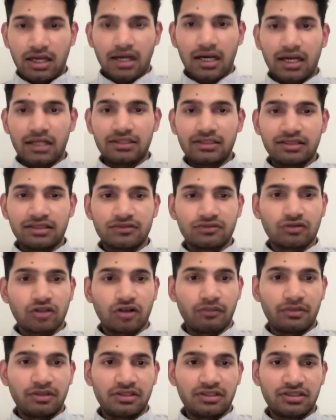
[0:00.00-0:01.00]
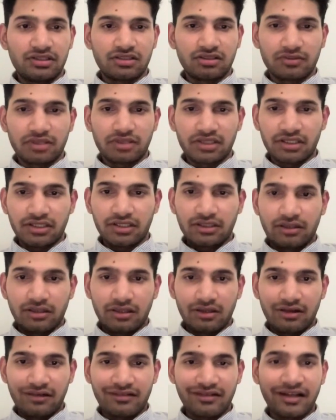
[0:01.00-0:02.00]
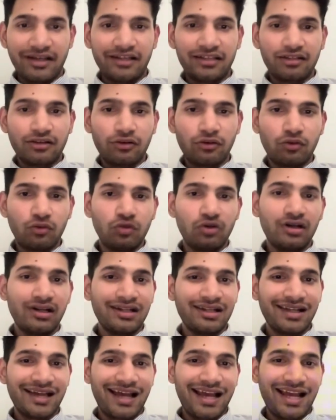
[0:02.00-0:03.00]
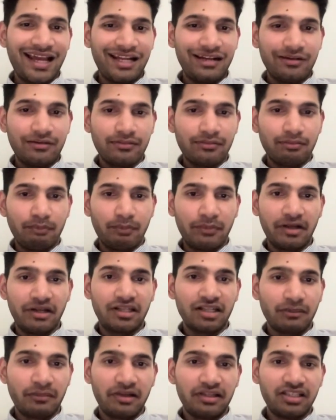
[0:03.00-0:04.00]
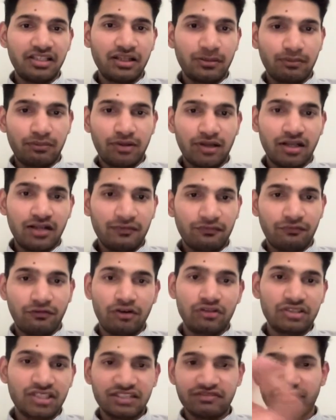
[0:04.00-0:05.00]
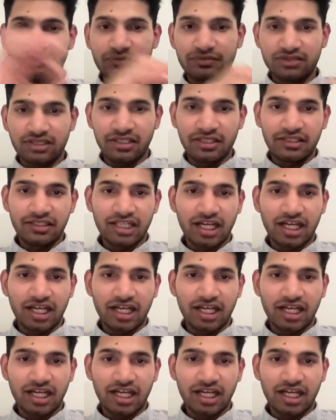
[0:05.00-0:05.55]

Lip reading: I'll just copy this term again. Write a Google and Meta media plan for this website.